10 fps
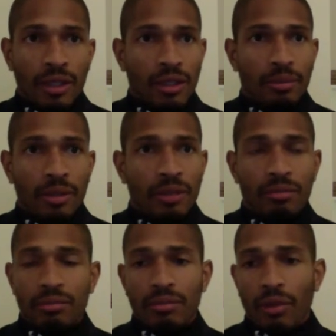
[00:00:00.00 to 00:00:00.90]
It could be
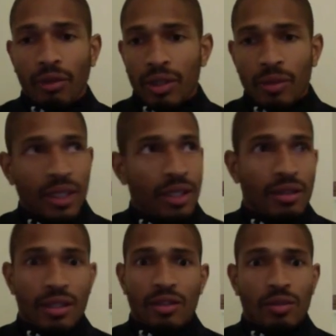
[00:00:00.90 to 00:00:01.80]
3
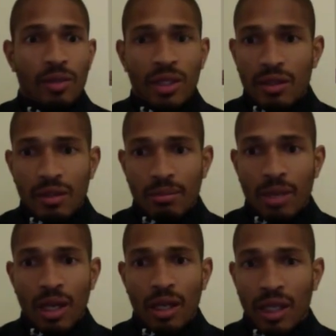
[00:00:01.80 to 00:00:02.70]
weeks, 6 weeks, a
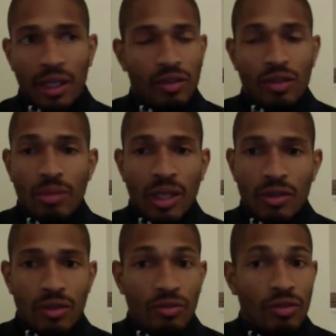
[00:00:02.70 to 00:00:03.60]
month, like 2
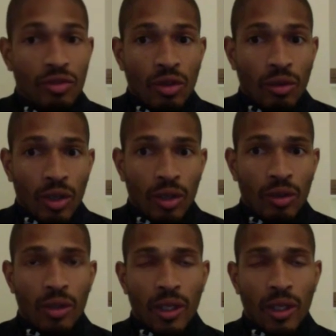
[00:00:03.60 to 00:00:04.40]
months, you don't know.